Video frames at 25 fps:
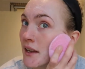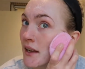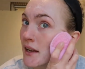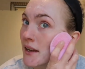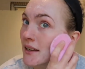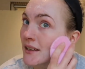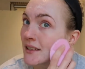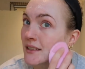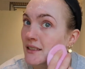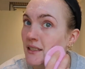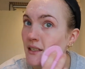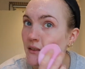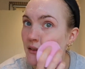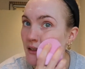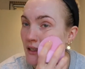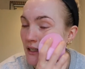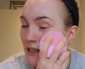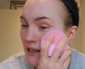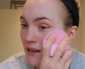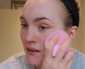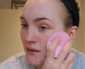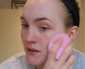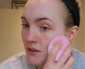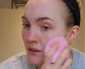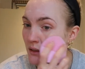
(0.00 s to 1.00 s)
and gets everything
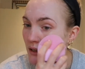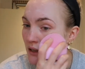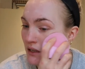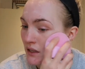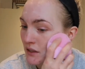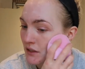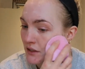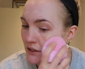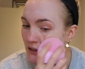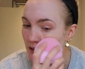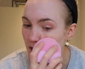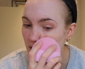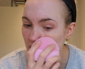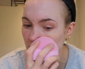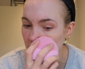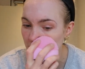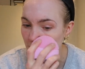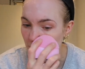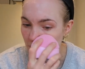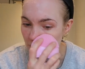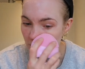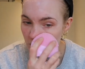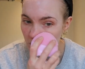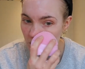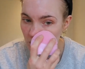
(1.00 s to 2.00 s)
out. So I like to do this
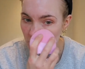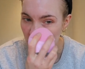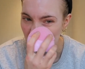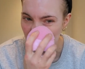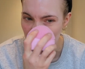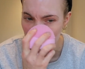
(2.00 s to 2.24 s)
before.